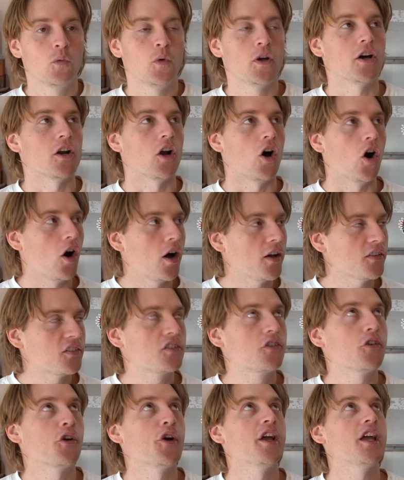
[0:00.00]
We got ice
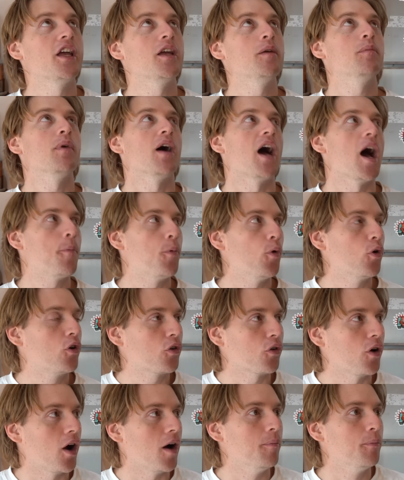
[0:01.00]
cream, apple
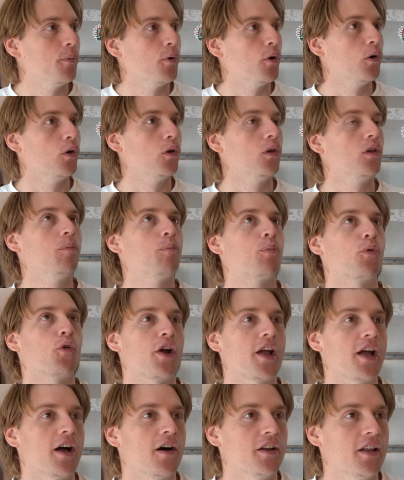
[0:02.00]
crumble,
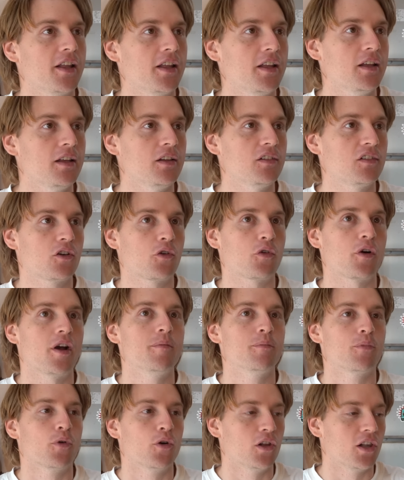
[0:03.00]
brownies,
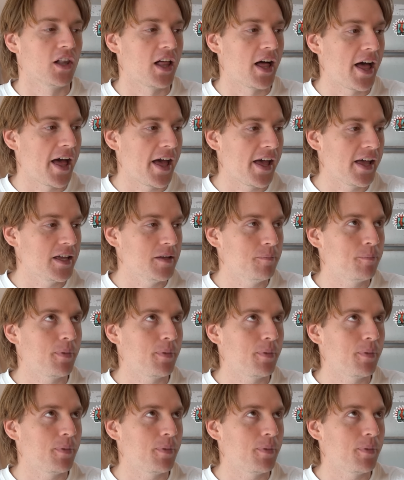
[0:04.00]
creme brulee,